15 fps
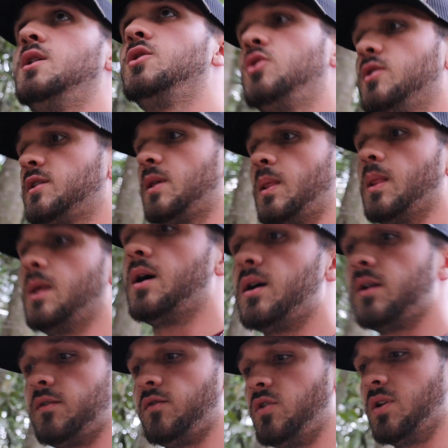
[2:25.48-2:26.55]
just a
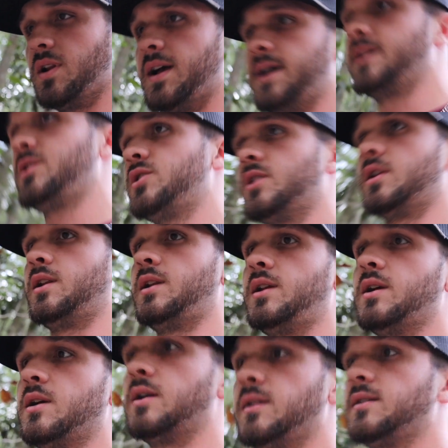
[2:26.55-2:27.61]
lot of good action in
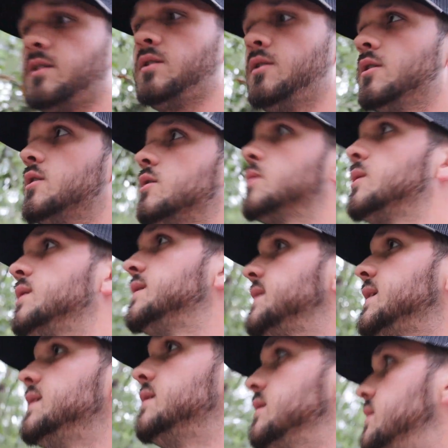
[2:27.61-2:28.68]
here, and it's a good early
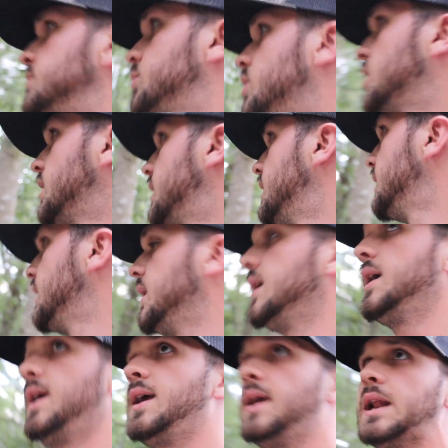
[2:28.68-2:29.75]
season spot,
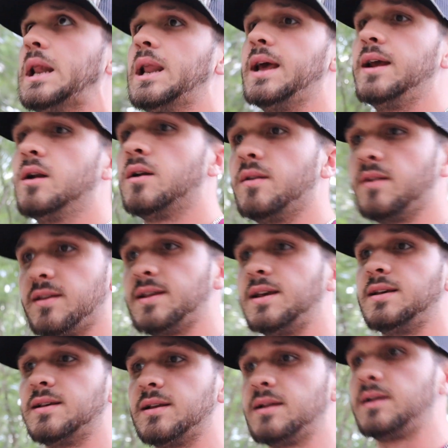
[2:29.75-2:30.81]
and later in the
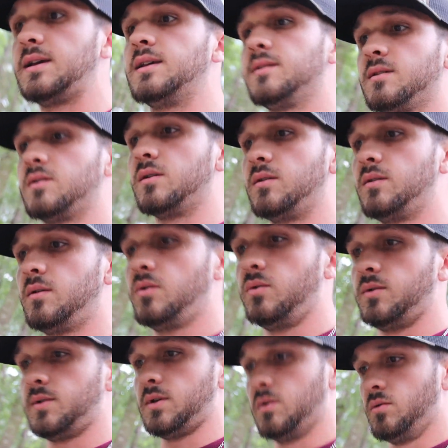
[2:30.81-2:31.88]
season it gets good too.
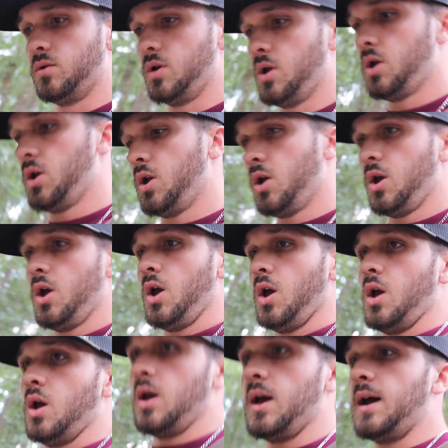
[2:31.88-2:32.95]
So
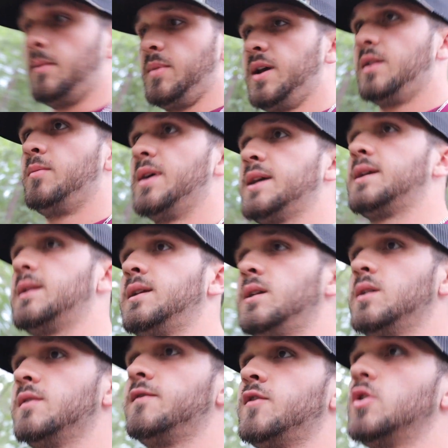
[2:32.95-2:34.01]
I'm headed back in
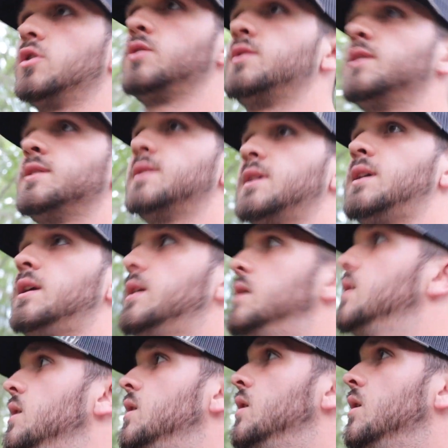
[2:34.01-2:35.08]
here first to see
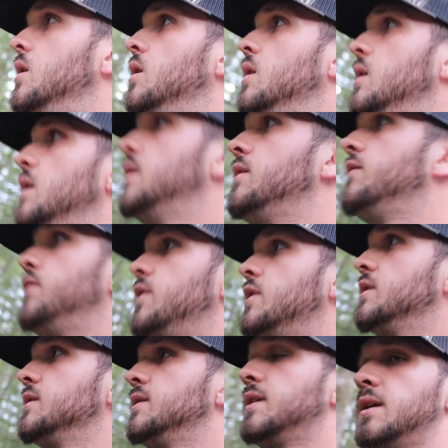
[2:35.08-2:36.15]
if
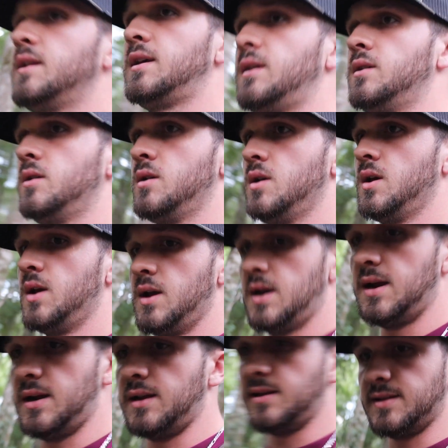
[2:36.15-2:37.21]
there's any
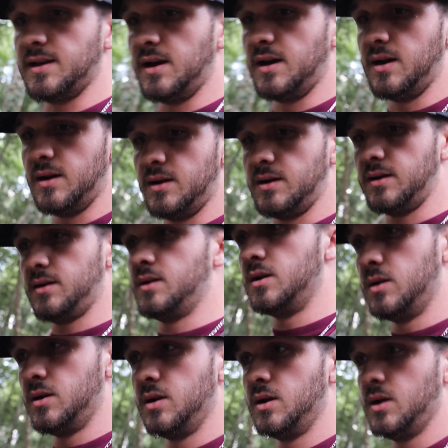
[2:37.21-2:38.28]
sign.
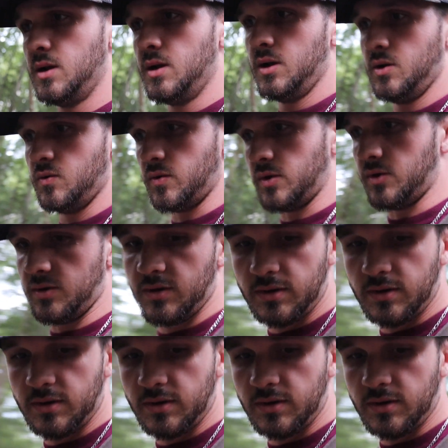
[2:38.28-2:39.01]
Well,